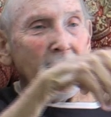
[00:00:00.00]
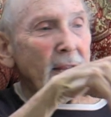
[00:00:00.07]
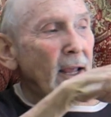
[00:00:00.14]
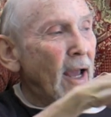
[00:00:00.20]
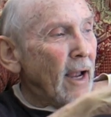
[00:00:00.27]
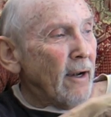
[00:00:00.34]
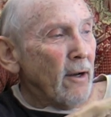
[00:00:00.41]
he
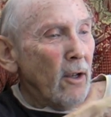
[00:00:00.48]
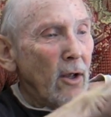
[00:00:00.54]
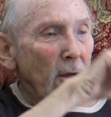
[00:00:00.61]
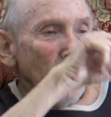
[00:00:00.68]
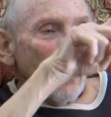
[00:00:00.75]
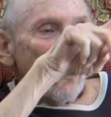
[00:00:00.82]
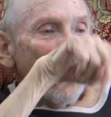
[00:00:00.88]
had
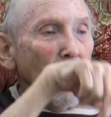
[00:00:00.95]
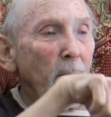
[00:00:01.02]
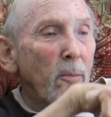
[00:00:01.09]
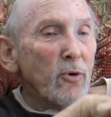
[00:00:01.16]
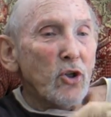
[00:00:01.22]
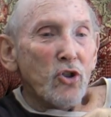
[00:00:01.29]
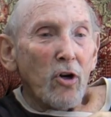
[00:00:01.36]

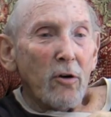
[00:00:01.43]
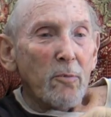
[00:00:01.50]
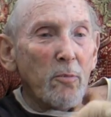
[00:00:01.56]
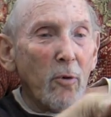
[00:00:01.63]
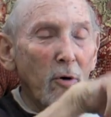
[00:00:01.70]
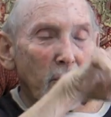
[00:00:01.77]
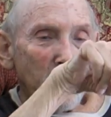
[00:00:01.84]
shirt
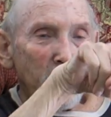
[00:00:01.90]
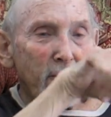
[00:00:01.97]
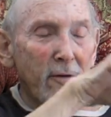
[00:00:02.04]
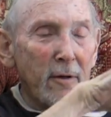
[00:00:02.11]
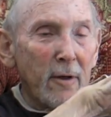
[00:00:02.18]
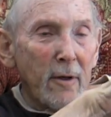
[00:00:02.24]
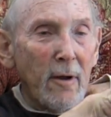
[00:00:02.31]
boards
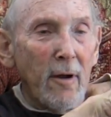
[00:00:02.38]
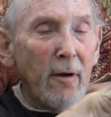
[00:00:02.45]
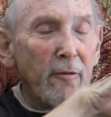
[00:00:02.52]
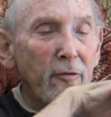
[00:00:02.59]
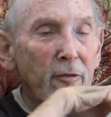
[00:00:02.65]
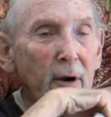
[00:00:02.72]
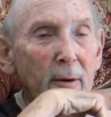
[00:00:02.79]

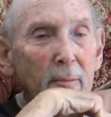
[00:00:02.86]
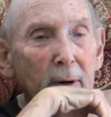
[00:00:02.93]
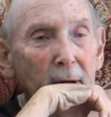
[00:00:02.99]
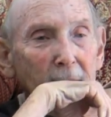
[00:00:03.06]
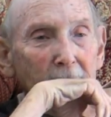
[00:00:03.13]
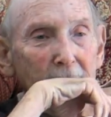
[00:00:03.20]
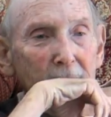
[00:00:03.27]
from
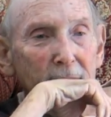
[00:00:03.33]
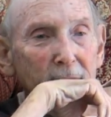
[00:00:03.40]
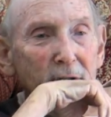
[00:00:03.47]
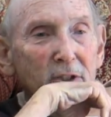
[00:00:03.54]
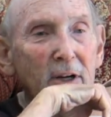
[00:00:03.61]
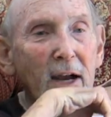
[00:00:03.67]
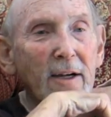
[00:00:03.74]
the
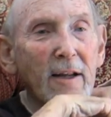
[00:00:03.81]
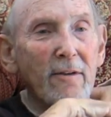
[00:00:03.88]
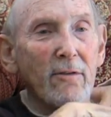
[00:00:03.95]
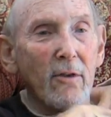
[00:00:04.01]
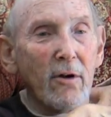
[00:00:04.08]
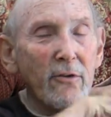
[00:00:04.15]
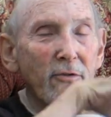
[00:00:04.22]
Chinese
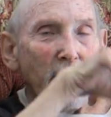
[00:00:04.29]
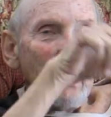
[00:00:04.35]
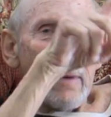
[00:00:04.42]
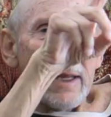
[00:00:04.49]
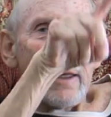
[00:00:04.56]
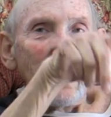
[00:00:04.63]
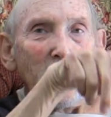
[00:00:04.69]
laundry,
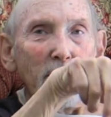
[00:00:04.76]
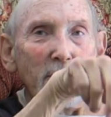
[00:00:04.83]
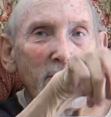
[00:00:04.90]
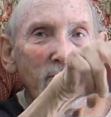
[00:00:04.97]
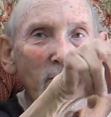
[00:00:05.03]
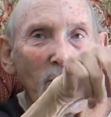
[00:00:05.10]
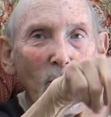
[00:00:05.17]
made in
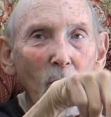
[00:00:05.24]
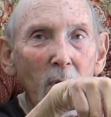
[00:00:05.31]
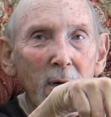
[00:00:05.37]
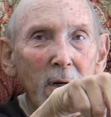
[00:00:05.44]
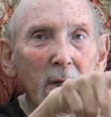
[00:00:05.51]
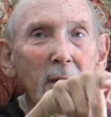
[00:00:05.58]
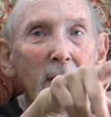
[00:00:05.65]
numbers from
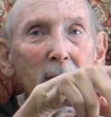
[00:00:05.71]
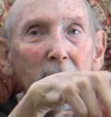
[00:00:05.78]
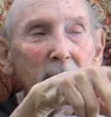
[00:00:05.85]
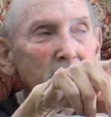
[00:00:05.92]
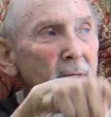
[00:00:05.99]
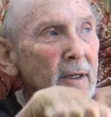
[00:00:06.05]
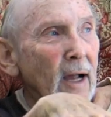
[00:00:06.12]
1
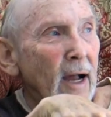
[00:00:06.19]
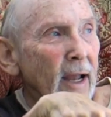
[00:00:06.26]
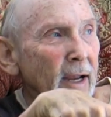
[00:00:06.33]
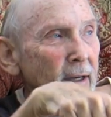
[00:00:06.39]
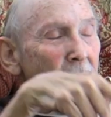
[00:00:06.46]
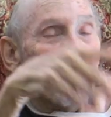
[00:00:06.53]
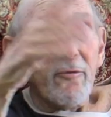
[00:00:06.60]
to
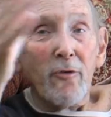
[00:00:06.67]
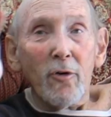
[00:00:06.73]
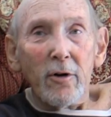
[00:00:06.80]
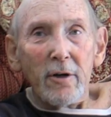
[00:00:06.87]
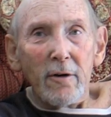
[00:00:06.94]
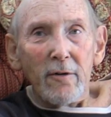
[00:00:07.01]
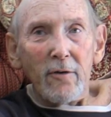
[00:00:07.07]
9. I'm 4
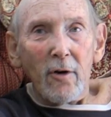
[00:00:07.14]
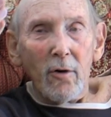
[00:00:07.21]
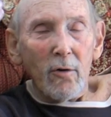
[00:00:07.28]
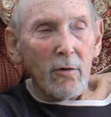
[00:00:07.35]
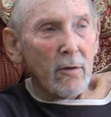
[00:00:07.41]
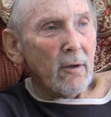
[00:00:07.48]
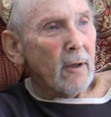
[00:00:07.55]
years
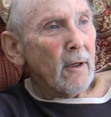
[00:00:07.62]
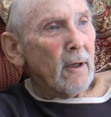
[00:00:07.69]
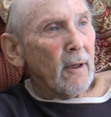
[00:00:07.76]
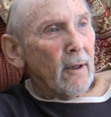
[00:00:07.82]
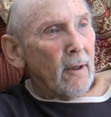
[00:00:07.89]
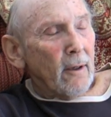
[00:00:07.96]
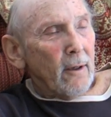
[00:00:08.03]
old.
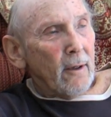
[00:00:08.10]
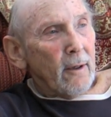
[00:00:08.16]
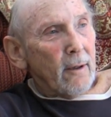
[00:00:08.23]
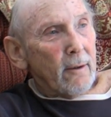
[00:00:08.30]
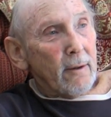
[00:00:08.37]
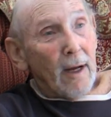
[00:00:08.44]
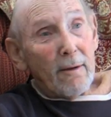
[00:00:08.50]

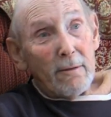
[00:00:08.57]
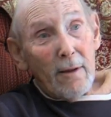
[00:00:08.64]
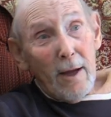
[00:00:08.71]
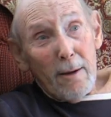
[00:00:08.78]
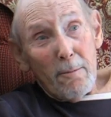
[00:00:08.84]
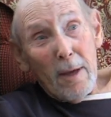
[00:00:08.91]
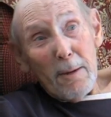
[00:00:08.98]
Now, a
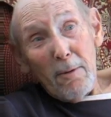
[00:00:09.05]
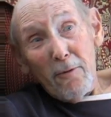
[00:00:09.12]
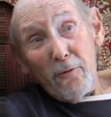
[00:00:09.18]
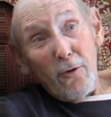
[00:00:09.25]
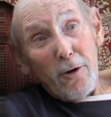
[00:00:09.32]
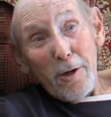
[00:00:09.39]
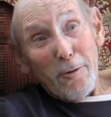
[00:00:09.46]
lot of maybe
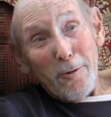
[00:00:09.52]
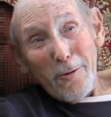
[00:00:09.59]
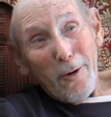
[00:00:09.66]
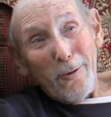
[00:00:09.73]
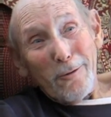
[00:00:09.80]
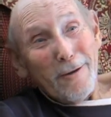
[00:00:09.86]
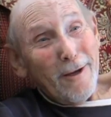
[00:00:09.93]
4 years
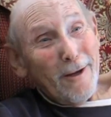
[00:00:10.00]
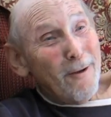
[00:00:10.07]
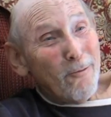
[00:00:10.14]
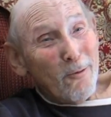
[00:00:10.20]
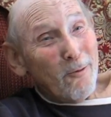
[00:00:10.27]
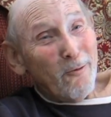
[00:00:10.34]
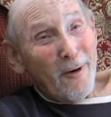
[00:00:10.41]
old kids
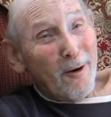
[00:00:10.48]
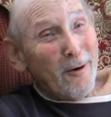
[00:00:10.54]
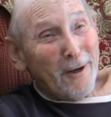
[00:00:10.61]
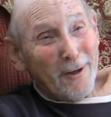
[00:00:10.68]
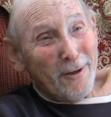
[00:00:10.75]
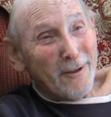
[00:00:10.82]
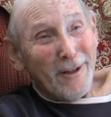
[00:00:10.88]
were very
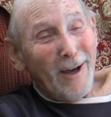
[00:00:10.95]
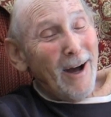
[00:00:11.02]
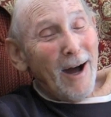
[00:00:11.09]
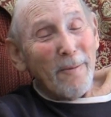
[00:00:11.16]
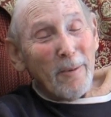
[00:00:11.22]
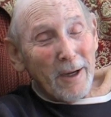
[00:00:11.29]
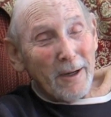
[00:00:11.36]
good.
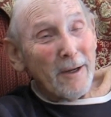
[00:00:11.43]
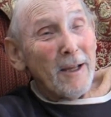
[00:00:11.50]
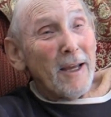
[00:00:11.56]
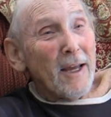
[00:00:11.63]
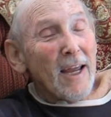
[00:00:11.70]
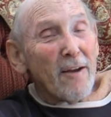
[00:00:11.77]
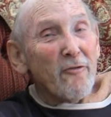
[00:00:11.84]
I mean,
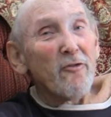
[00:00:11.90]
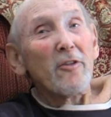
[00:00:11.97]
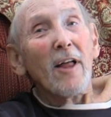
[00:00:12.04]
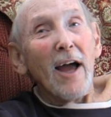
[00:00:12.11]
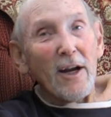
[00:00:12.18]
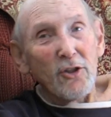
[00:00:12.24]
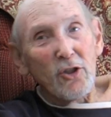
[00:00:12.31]
he
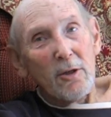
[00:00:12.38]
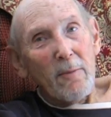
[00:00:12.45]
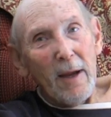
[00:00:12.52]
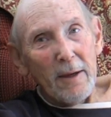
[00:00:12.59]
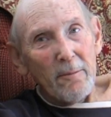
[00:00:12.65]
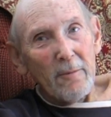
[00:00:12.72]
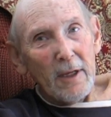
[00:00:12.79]
flashed them
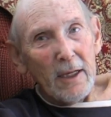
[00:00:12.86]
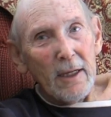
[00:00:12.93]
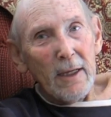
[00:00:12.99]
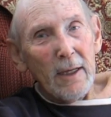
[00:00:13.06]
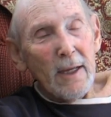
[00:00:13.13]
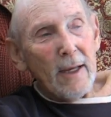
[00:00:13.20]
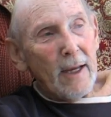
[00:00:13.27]
at me,
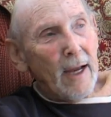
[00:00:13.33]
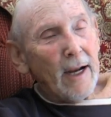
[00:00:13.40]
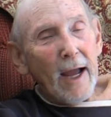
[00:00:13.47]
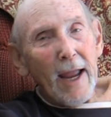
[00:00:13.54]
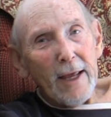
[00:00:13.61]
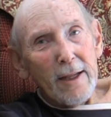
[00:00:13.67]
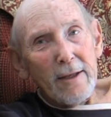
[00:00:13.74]
and I
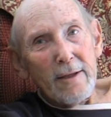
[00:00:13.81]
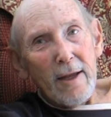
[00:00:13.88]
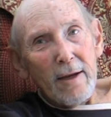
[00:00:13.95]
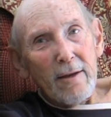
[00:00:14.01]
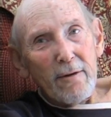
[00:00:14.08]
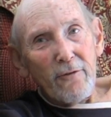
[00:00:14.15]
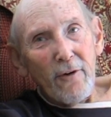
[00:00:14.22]
had to
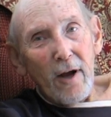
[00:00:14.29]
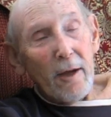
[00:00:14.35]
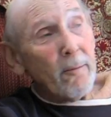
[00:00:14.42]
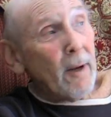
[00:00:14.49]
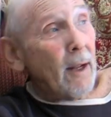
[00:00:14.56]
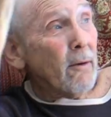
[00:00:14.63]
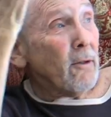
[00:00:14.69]
identify
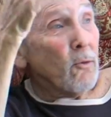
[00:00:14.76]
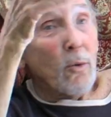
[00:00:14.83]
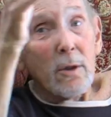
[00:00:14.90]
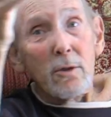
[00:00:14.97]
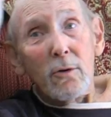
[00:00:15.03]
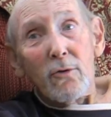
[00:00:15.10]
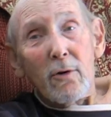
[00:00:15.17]
them. I did 1,
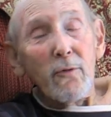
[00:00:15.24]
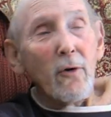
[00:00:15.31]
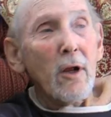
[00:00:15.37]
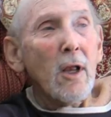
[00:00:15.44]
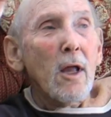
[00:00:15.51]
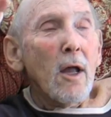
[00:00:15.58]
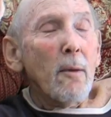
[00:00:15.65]
2, 3, 4.
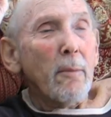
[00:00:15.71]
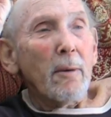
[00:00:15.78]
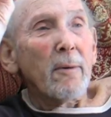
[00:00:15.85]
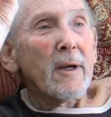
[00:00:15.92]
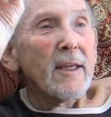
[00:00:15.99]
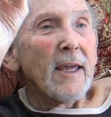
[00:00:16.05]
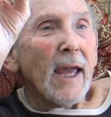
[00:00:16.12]
But
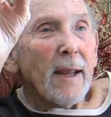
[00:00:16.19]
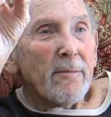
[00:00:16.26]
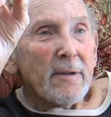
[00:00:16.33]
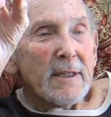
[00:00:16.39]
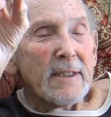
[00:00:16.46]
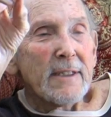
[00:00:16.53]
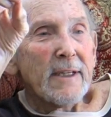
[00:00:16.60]
when it came to
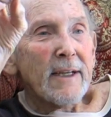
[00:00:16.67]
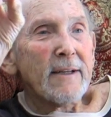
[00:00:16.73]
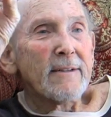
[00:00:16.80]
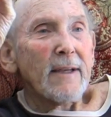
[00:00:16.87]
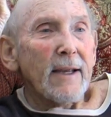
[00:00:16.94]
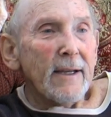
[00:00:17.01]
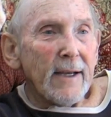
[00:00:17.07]
6
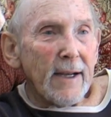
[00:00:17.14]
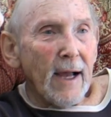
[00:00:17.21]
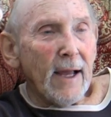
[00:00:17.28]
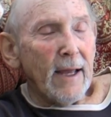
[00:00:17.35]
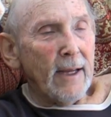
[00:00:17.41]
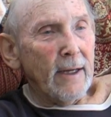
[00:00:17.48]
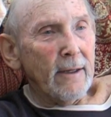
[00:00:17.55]
and
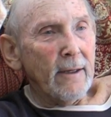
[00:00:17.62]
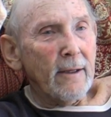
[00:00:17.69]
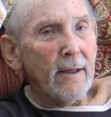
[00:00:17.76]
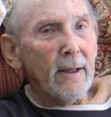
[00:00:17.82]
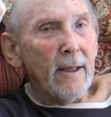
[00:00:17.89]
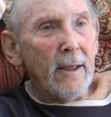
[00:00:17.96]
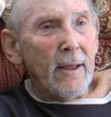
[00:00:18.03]
9,
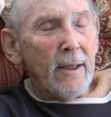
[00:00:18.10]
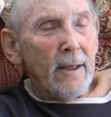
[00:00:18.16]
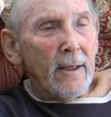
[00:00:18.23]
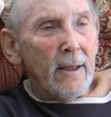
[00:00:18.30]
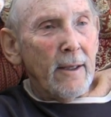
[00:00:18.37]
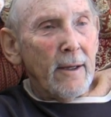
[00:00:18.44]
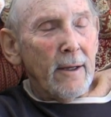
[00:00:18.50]

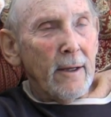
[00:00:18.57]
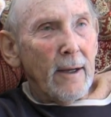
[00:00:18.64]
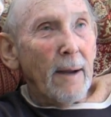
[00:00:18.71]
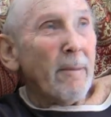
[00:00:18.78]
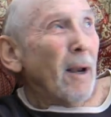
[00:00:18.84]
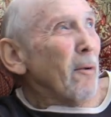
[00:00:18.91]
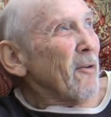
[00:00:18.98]
I
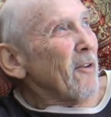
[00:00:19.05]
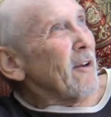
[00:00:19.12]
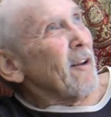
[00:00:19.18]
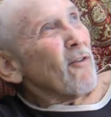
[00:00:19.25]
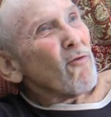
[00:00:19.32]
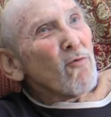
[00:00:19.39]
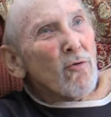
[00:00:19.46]
mean, I was in
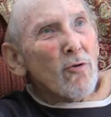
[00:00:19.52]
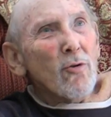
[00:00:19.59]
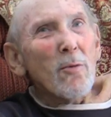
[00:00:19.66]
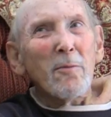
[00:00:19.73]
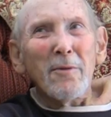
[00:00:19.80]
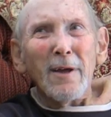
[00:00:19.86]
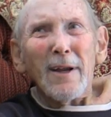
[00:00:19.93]
this
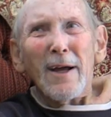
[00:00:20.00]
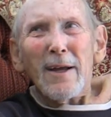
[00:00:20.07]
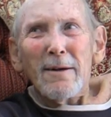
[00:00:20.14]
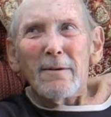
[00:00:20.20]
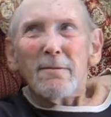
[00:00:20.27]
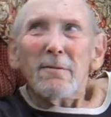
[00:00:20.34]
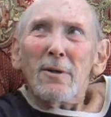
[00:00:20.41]
room that
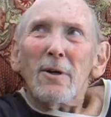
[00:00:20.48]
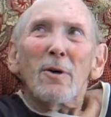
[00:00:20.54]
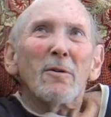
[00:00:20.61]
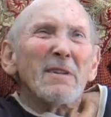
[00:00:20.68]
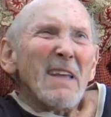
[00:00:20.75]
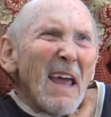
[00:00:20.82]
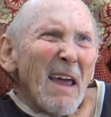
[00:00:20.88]

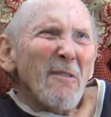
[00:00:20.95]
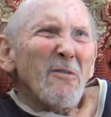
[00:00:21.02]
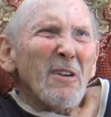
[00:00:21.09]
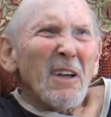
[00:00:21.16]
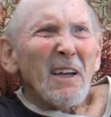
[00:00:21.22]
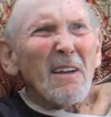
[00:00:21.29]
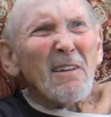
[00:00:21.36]
was
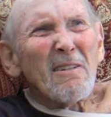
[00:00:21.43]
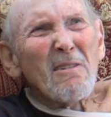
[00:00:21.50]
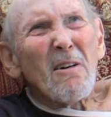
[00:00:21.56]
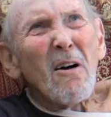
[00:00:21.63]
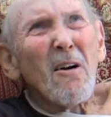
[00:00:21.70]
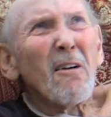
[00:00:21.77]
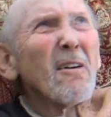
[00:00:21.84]
heavy and
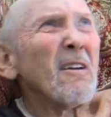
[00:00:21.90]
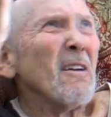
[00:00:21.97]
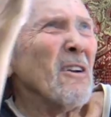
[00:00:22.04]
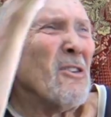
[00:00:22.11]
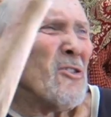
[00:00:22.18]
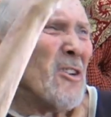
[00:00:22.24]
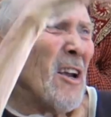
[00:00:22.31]
dark and
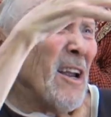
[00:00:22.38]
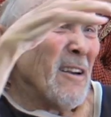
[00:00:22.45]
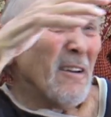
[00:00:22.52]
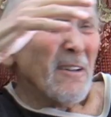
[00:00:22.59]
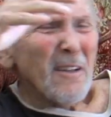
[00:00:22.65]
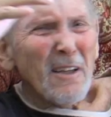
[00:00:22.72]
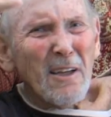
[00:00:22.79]
a
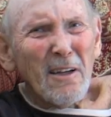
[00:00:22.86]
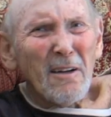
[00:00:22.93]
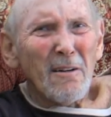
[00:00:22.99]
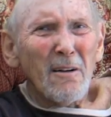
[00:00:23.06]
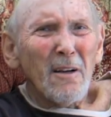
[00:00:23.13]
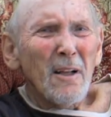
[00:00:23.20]
chandelier,